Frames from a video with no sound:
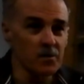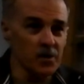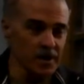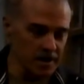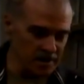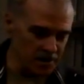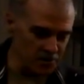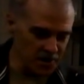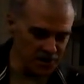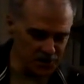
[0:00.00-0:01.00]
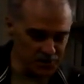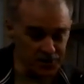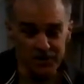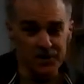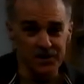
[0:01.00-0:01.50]
we need another one, because we're
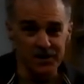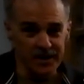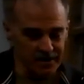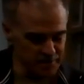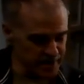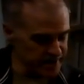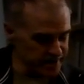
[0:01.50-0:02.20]
still getting money